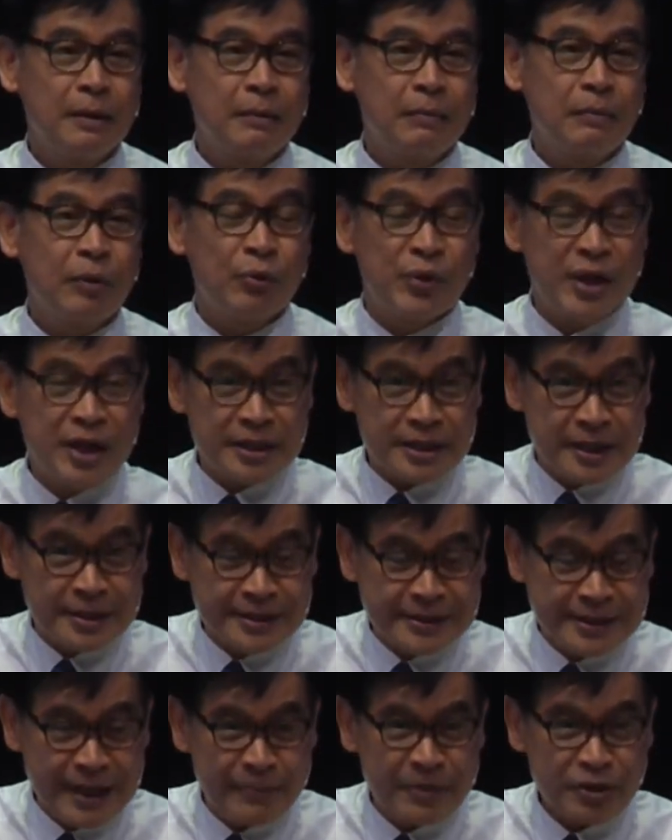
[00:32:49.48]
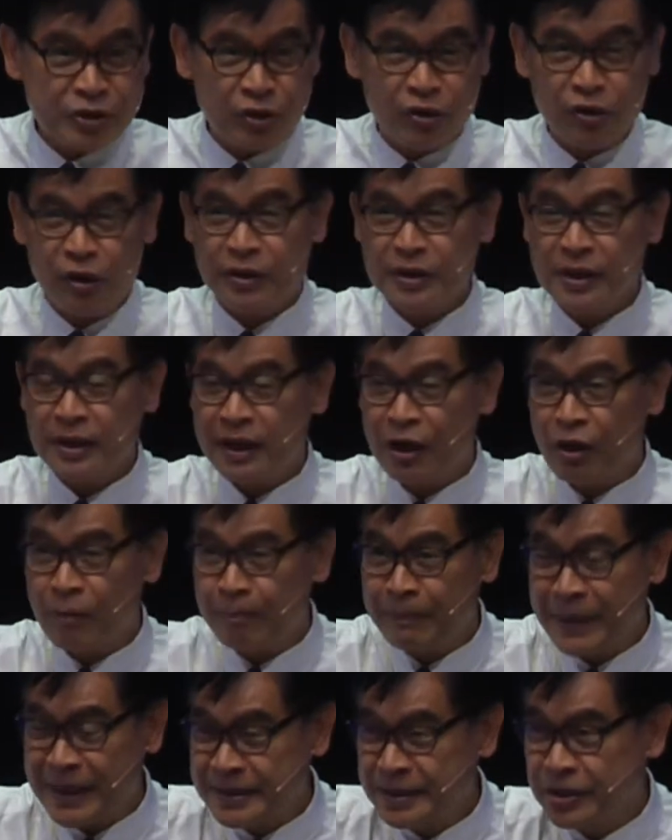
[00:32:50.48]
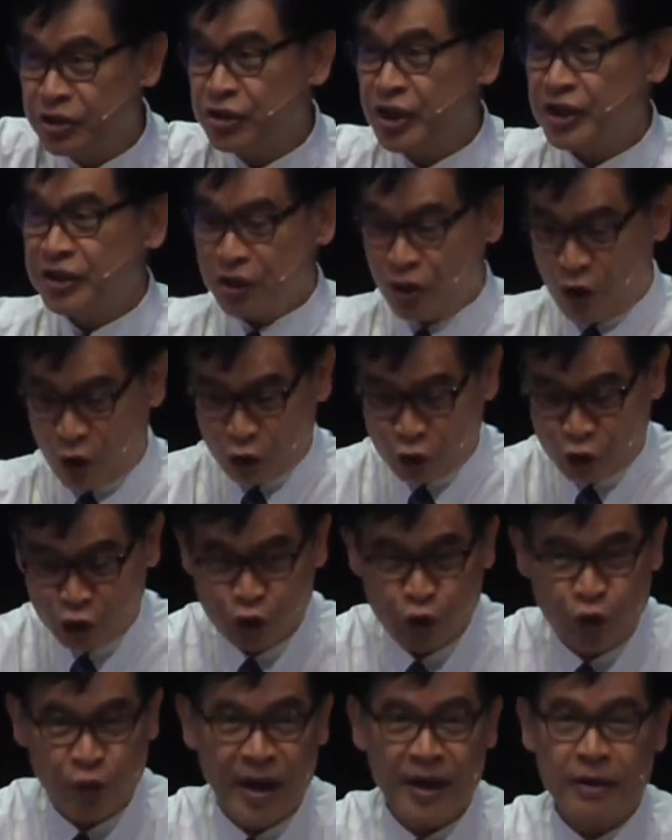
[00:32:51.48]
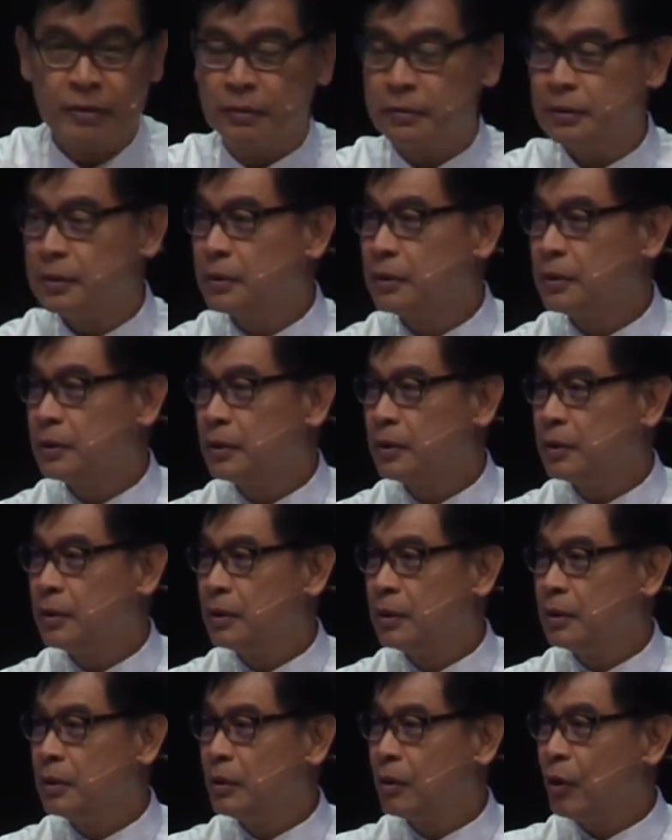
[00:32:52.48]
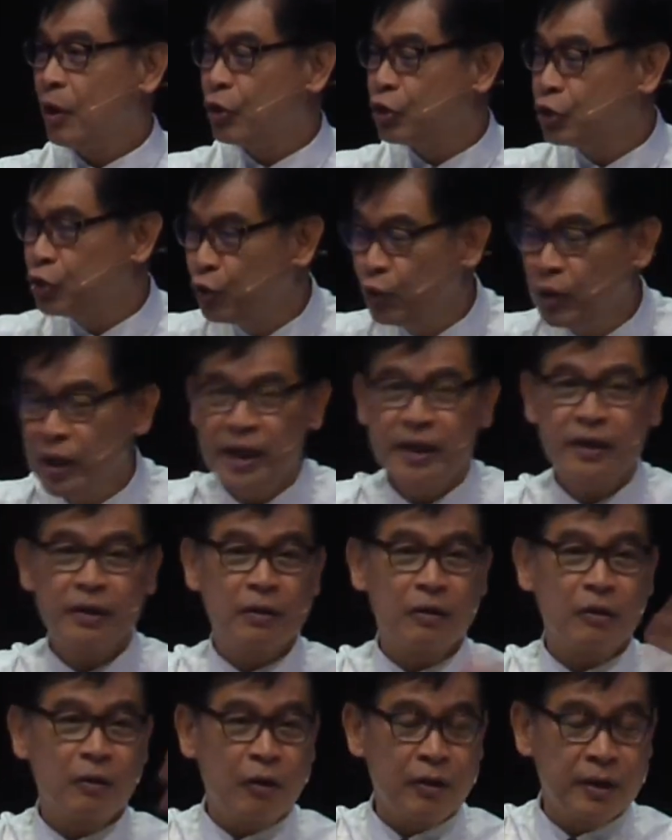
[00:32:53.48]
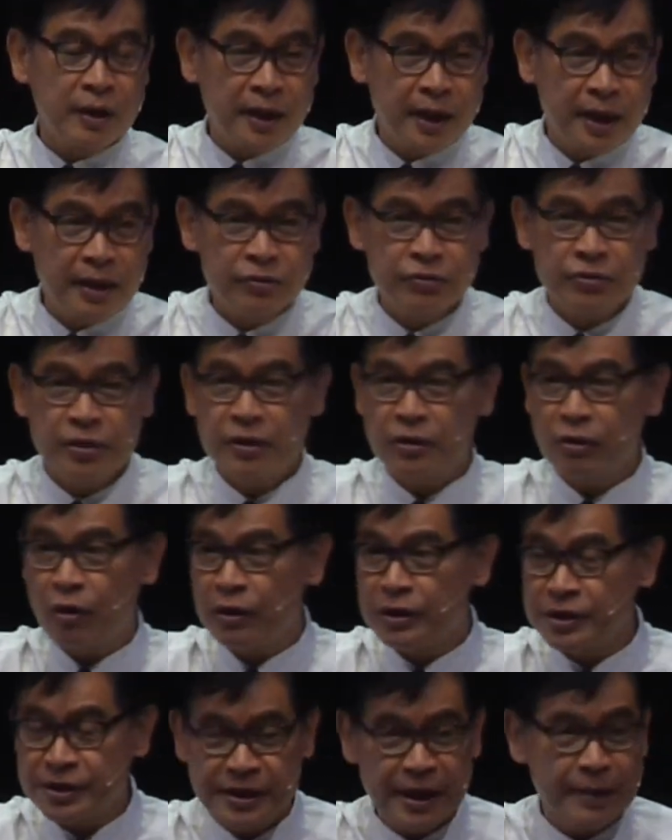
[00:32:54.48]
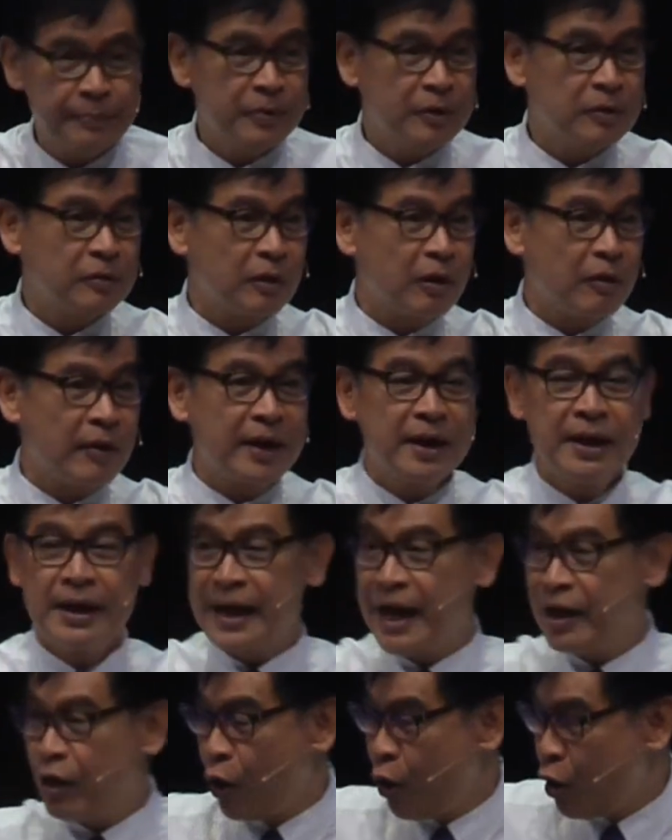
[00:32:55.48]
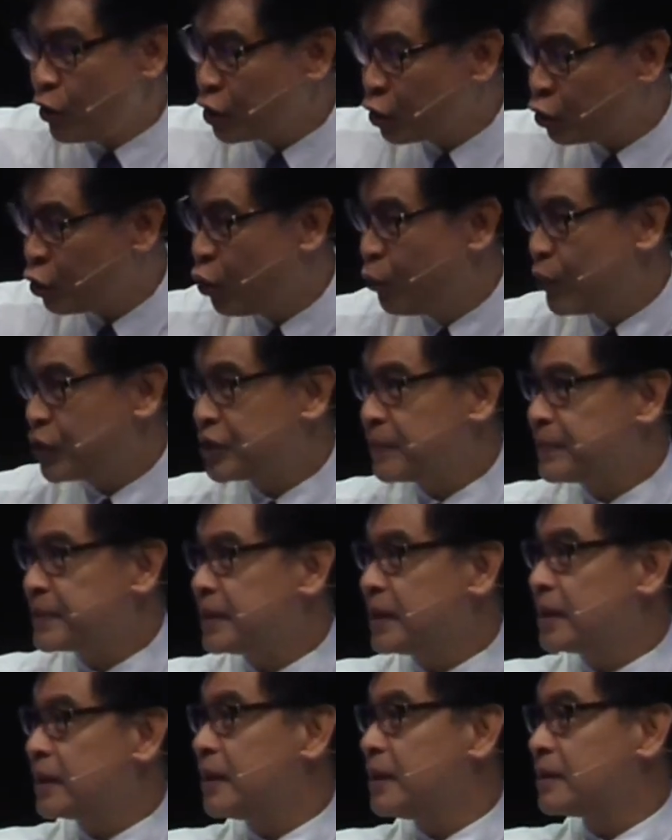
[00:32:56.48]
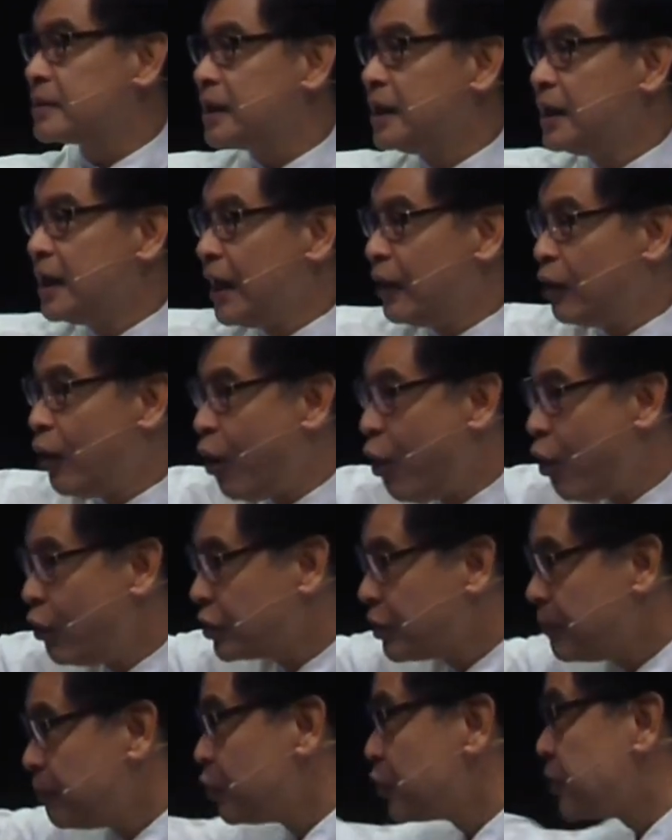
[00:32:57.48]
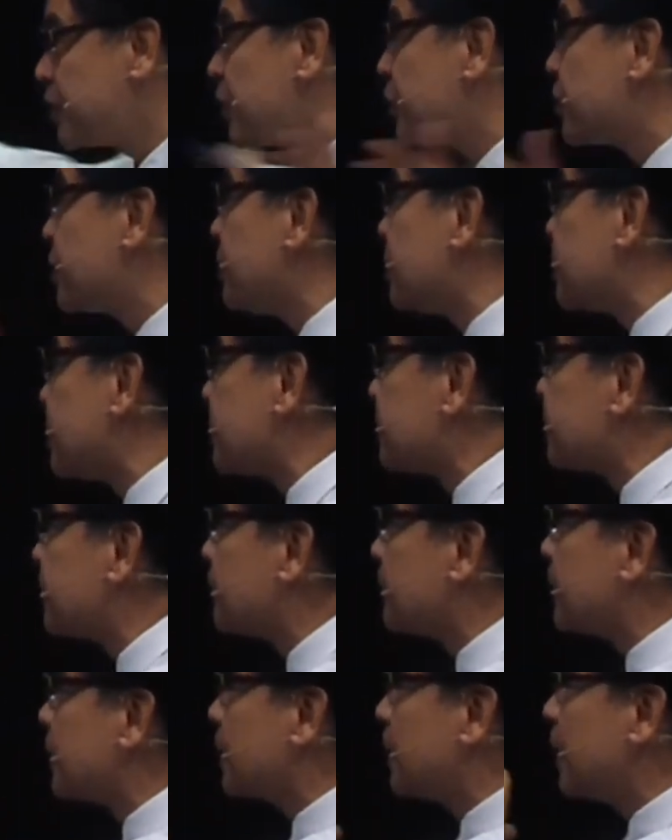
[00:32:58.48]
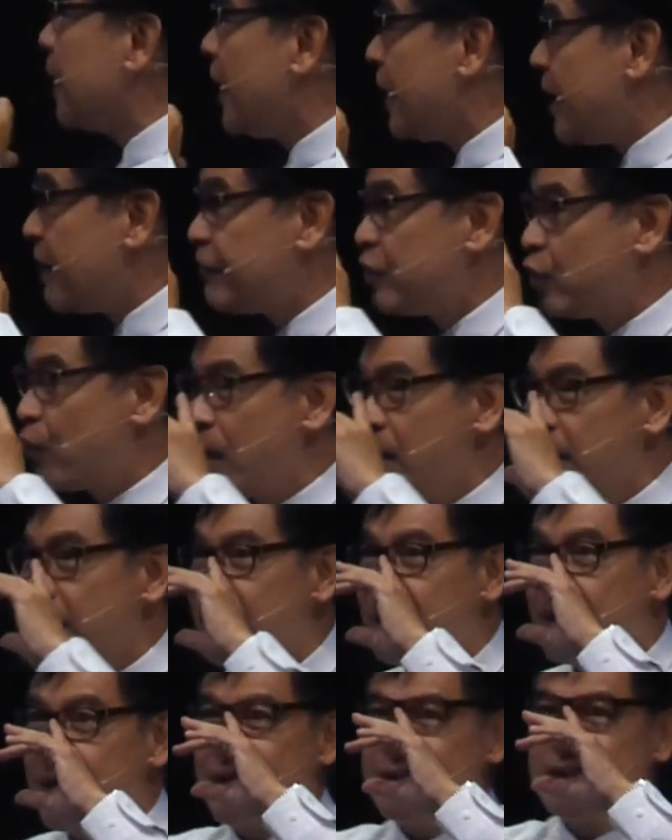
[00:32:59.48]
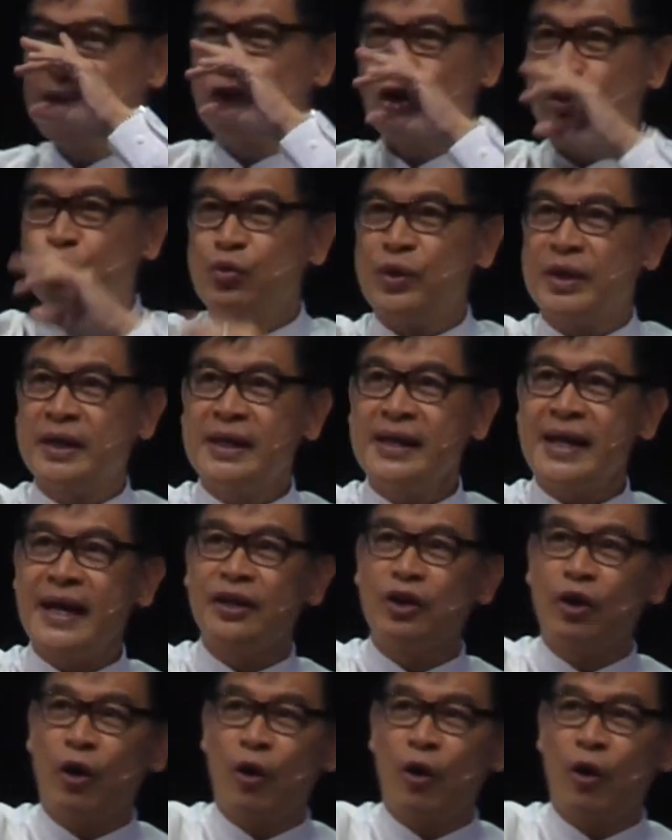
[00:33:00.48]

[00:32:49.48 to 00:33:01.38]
But we need a psalmist anointing, like on Pastor Jesse, on Joel, on Yuling, on Adrian, on Samuel, all right? And all the co-worship singers and all the musicians. And everyone, and at the tweaking at the